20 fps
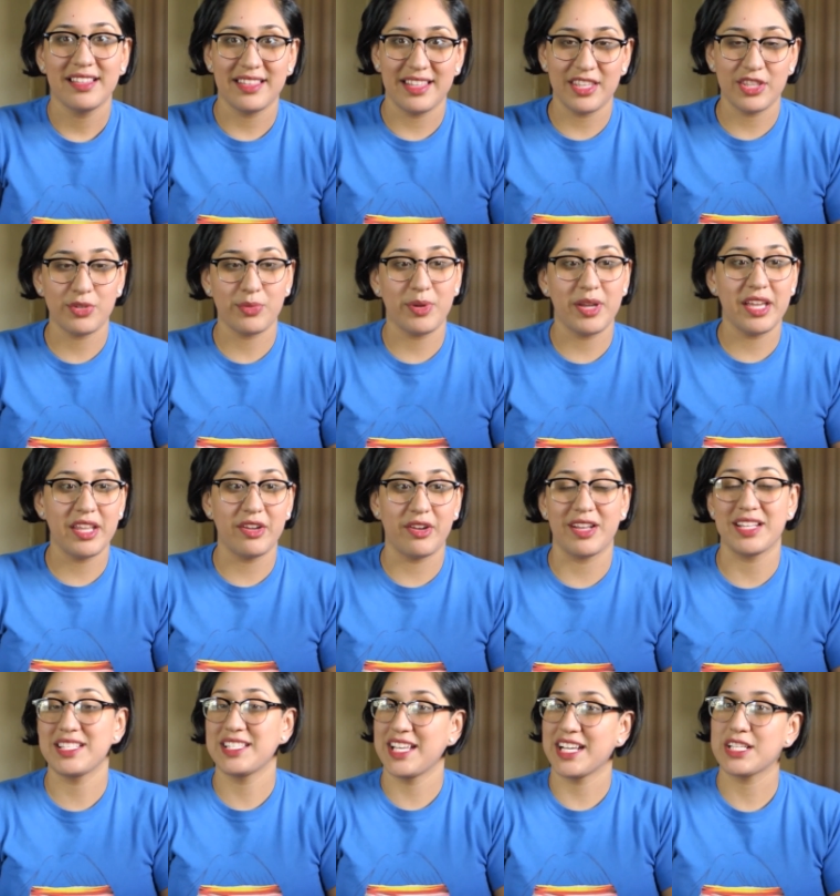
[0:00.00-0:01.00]
the other one or
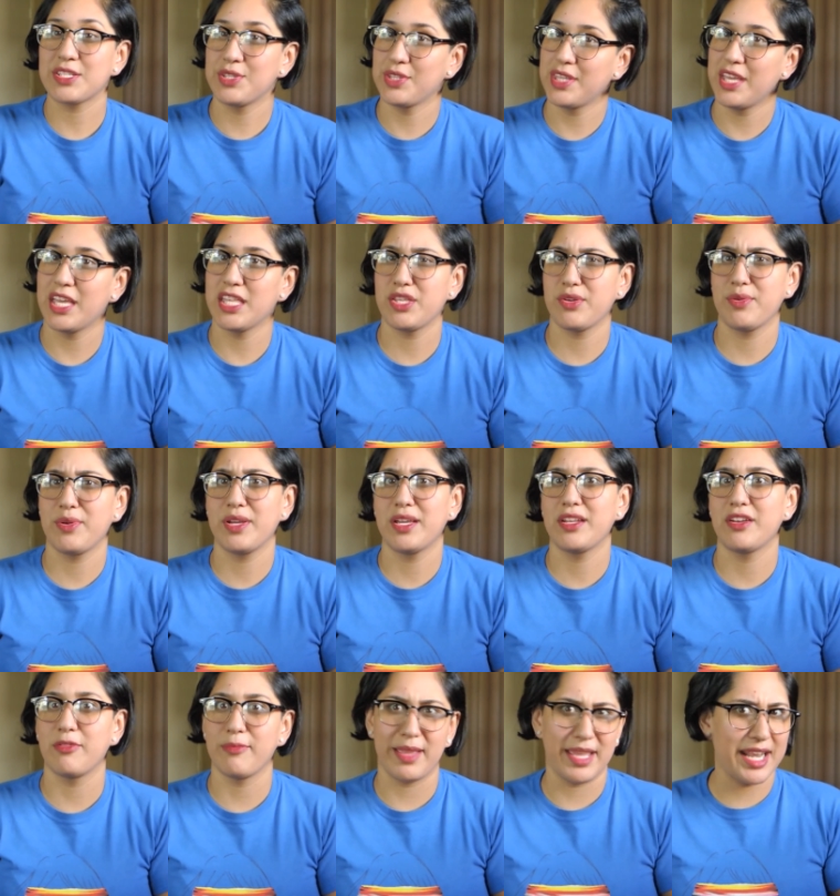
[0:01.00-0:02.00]
had sex with the other
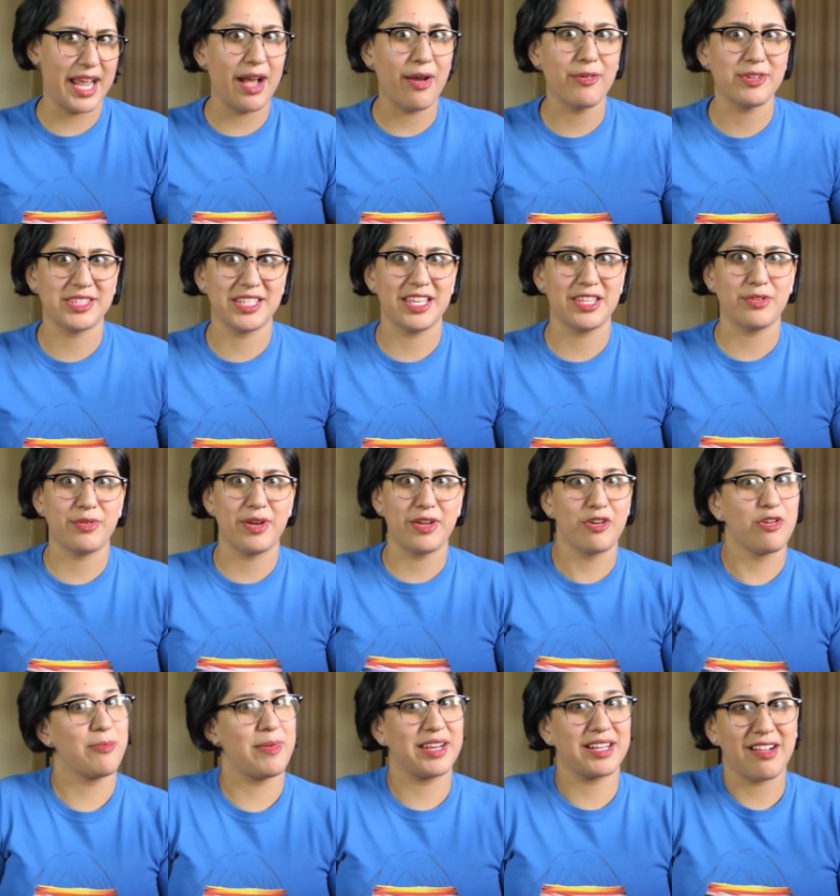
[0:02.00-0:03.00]
one or made out with the other one
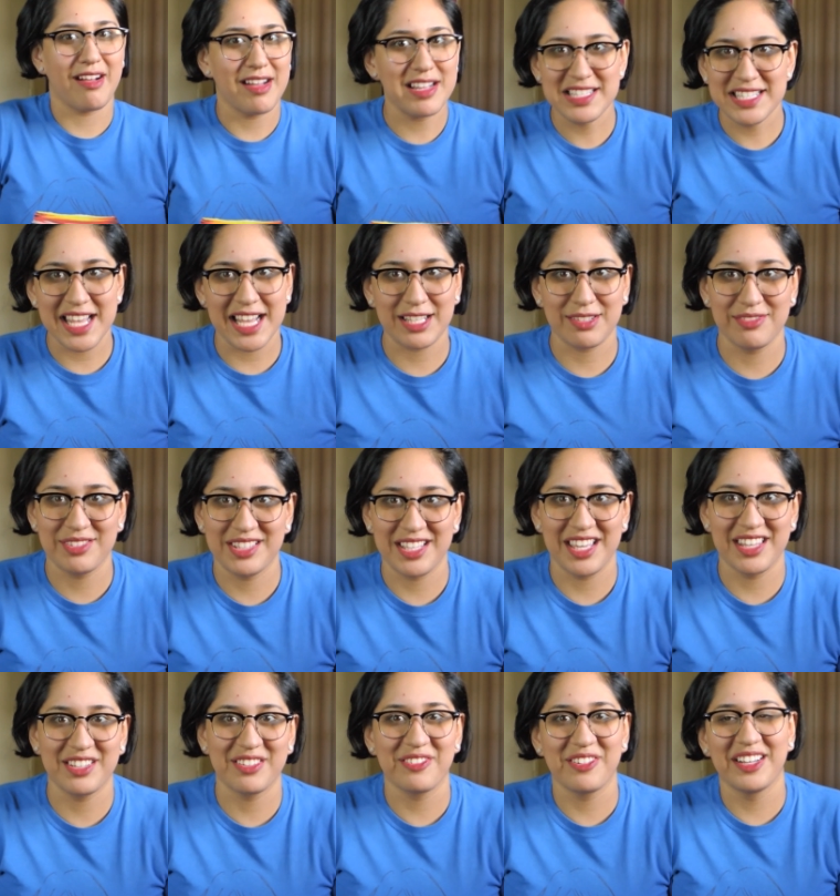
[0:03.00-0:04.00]
or made contact with the
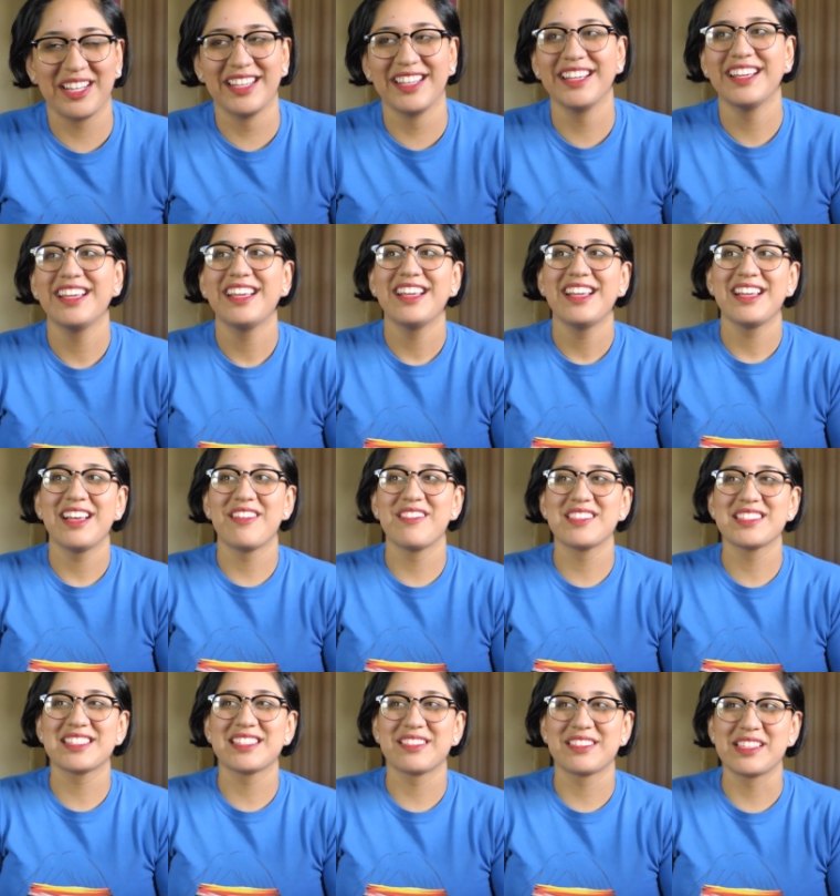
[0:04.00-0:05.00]
other one. I
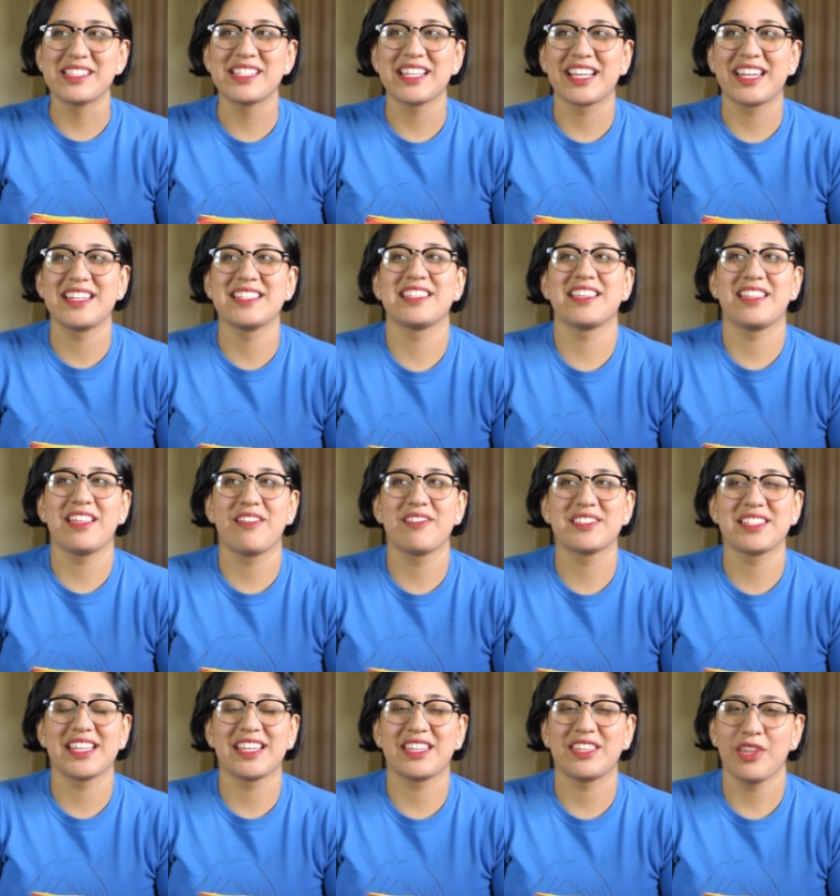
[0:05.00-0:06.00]
was the second I saw that I
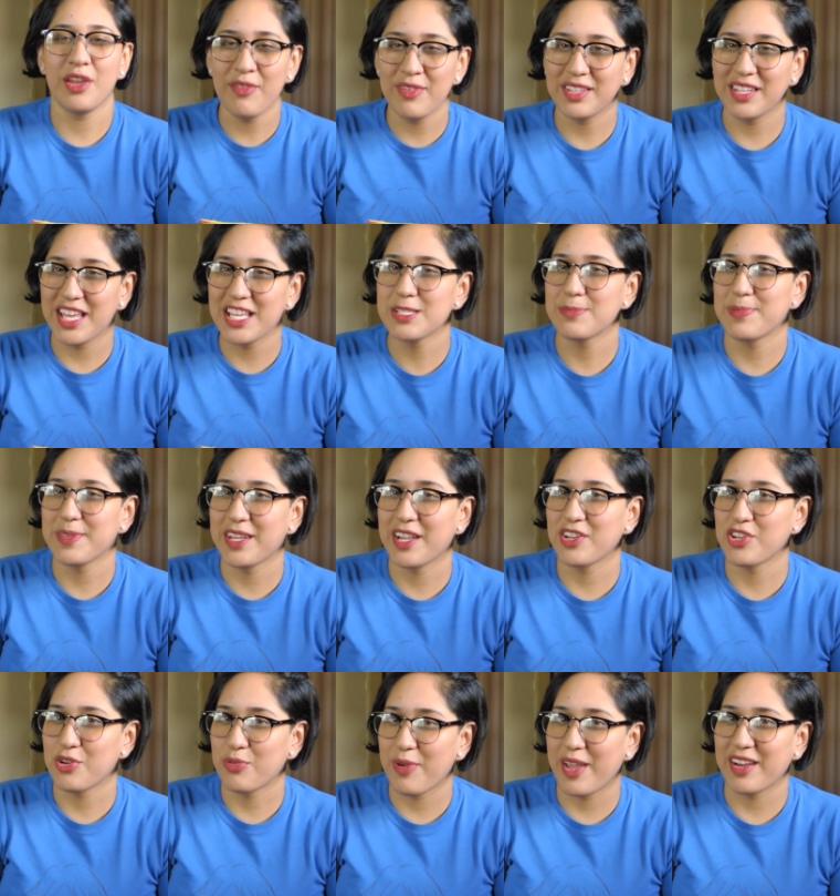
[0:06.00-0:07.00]
was like, you have a lesbian
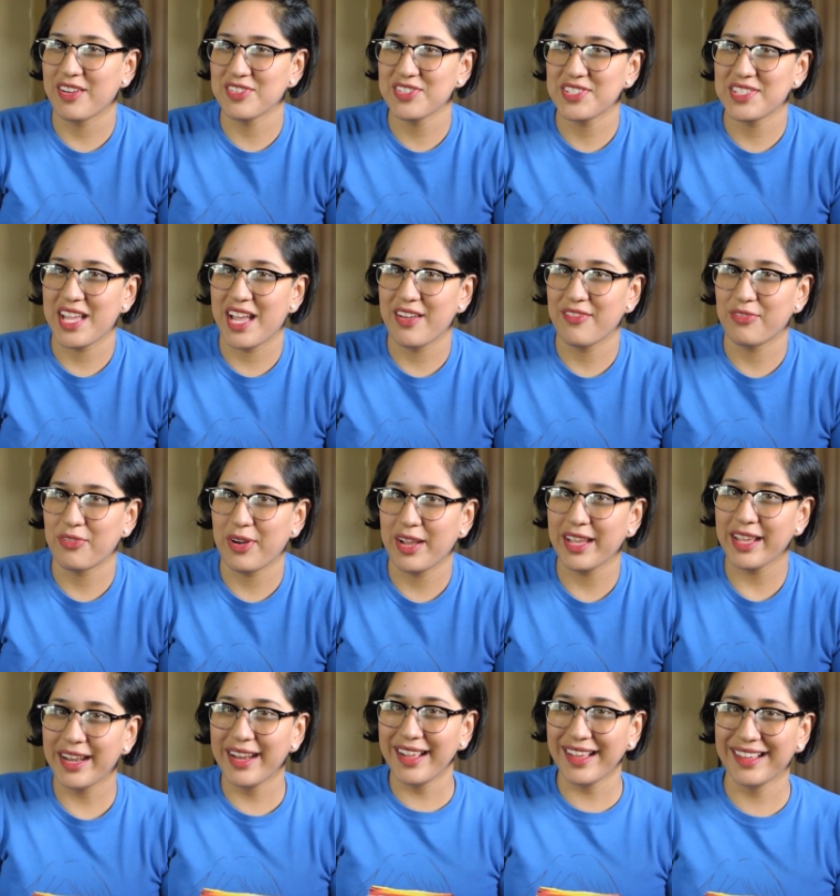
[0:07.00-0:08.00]
on your writer staff, right?